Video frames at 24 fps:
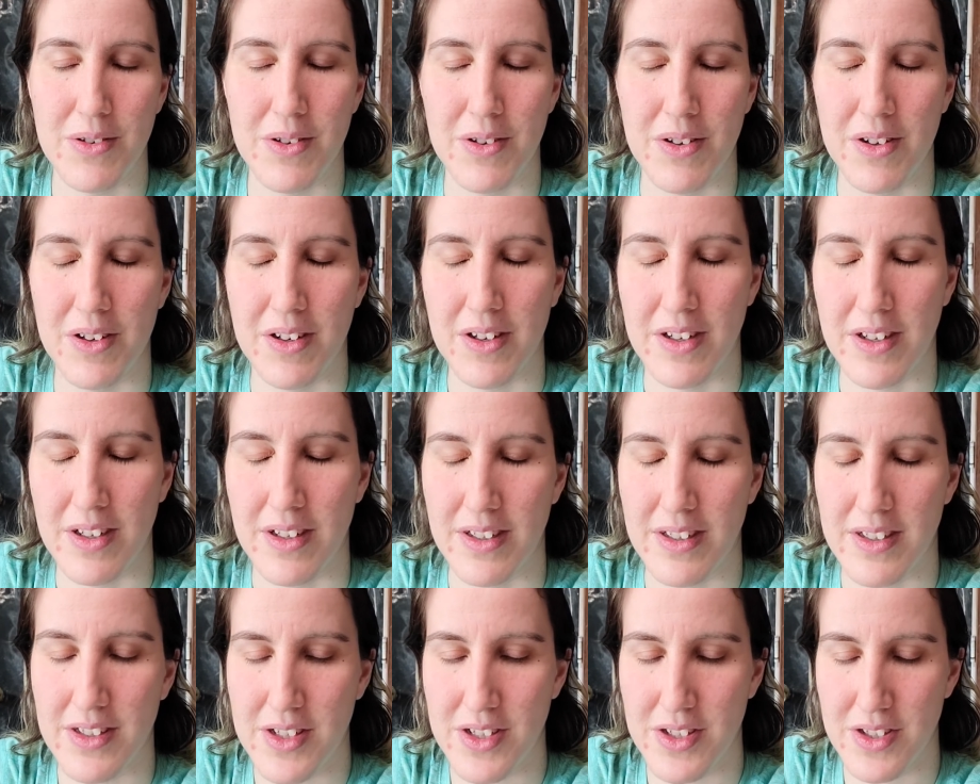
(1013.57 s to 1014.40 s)

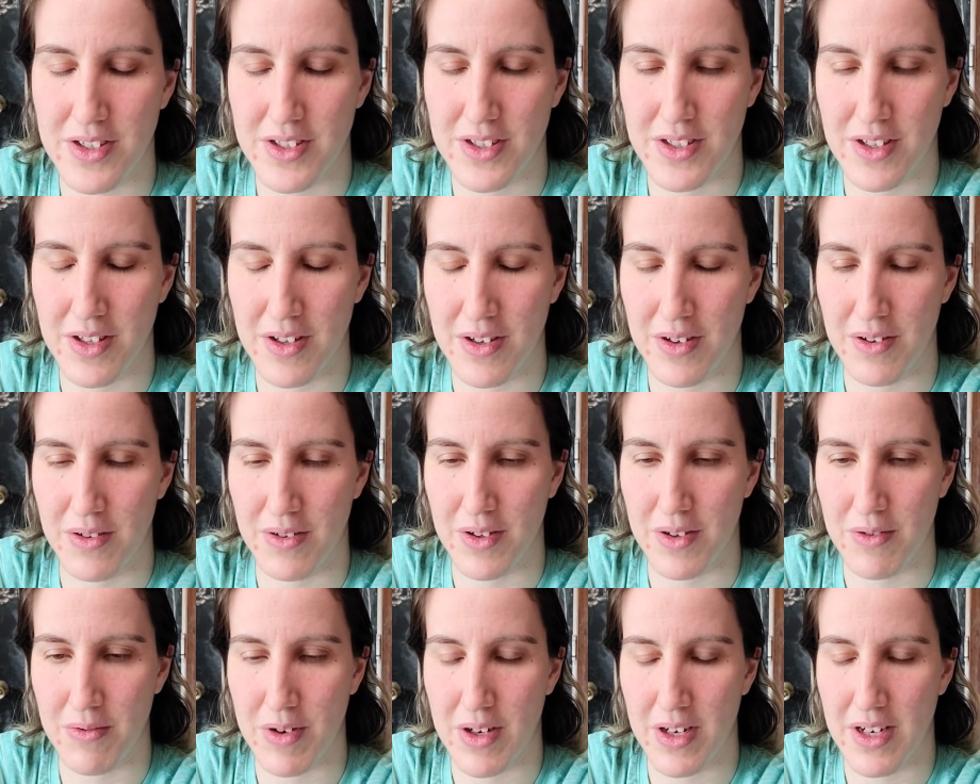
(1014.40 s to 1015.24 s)
or just, you know,
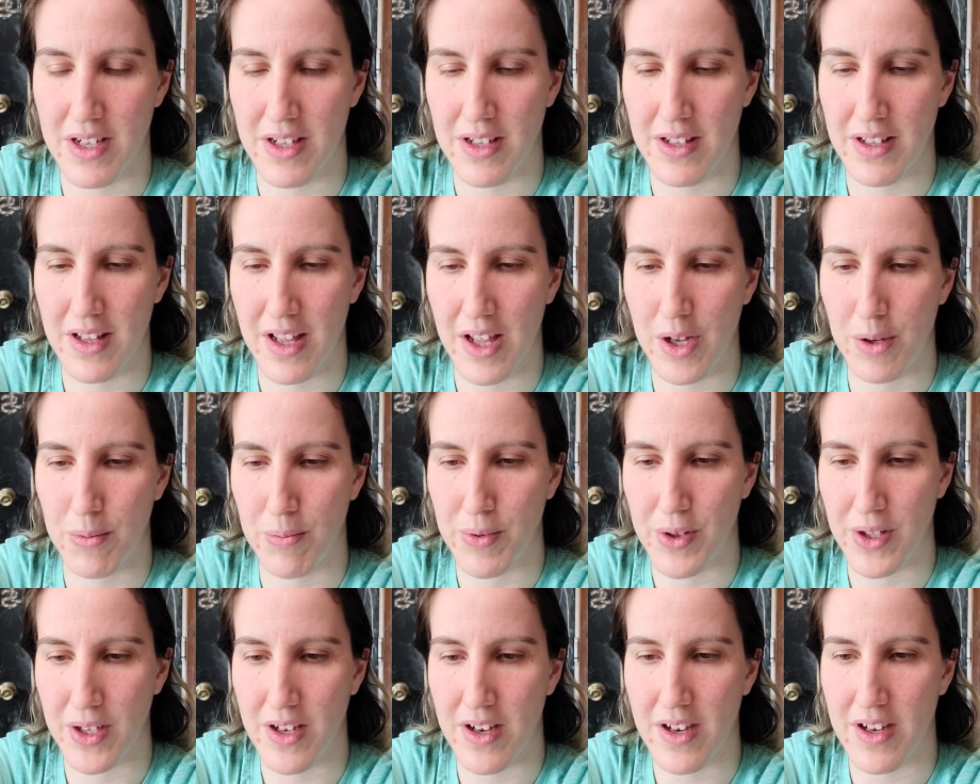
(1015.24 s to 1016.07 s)
you want to
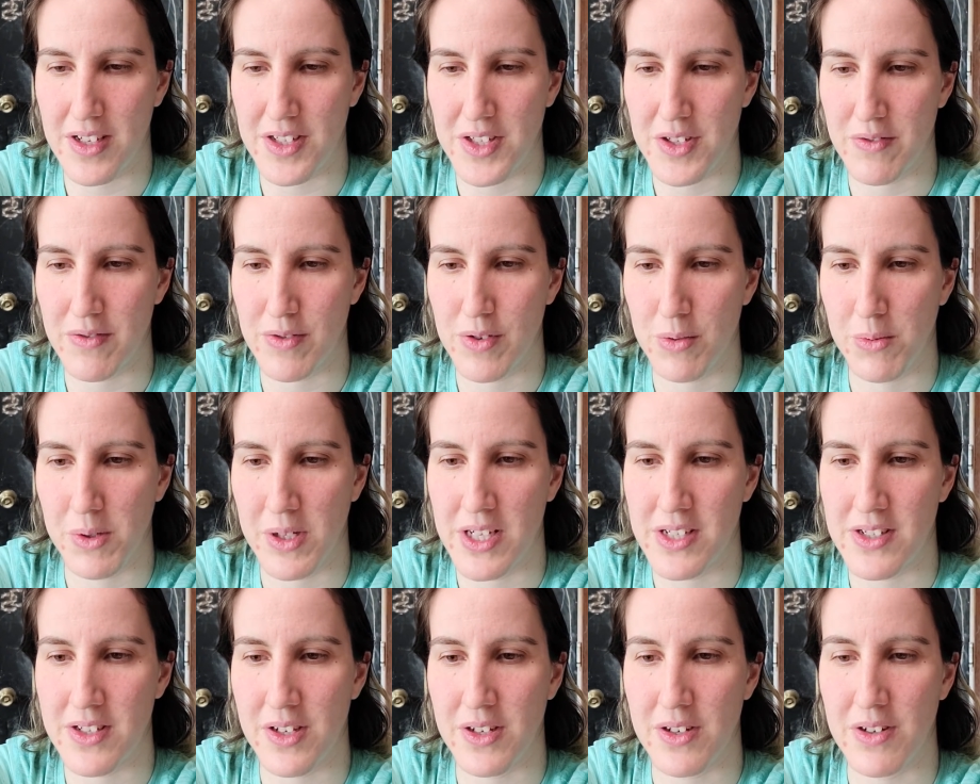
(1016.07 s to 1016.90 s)
help the cause of
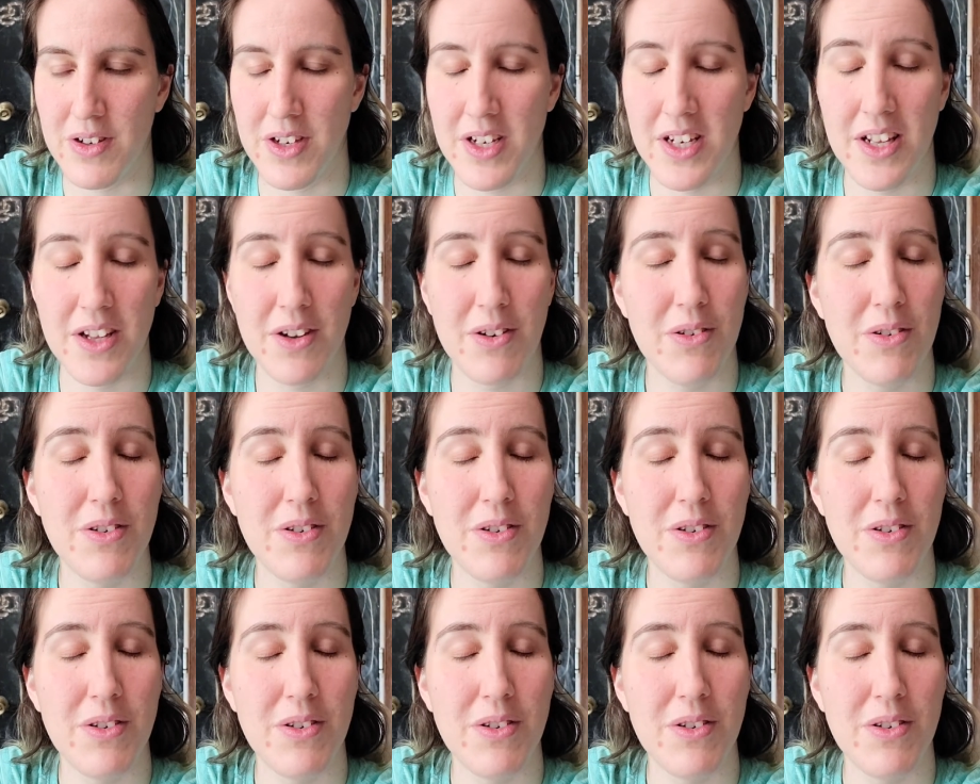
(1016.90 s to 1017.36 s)
normalizing nudity,